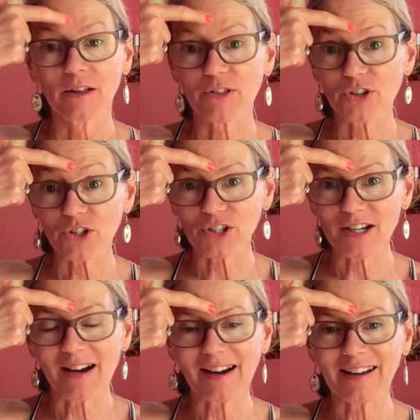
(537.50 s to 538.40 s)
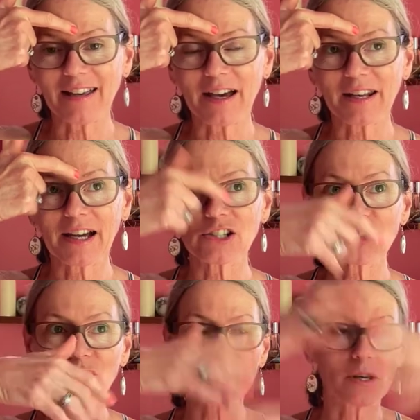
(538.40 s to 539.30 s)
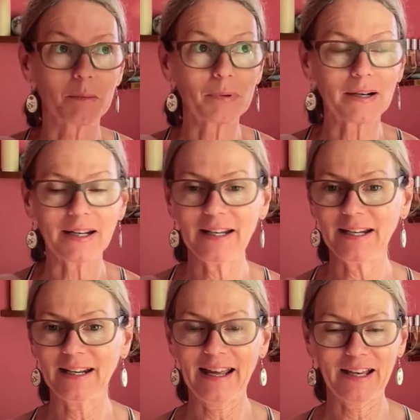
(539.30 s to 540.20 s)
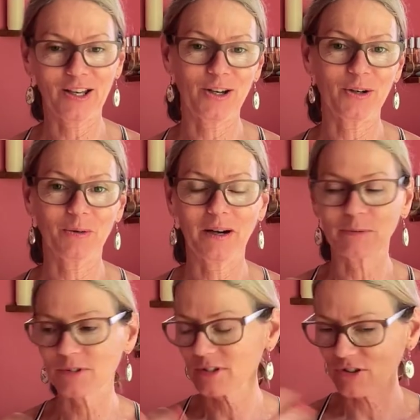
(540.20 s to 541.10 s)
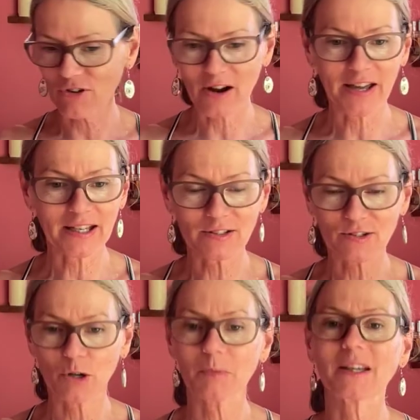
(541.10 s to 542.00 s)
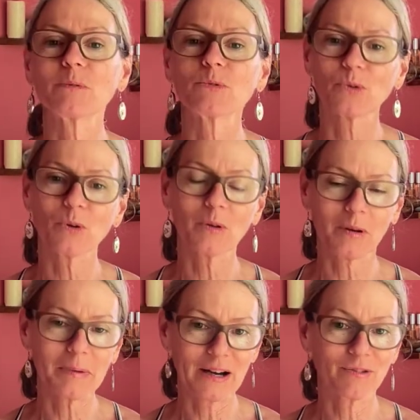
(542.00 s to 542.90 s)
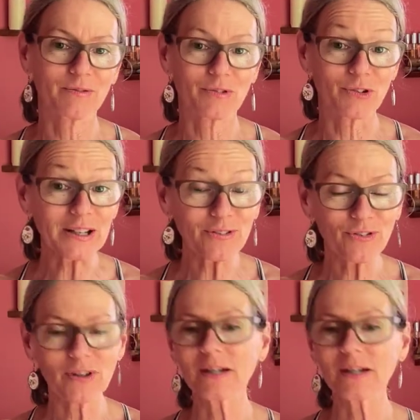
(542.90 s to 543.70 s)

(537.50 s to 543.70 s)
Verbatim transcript: third eye, and I just completely let go. I was crying and sobbing. It was all about grief.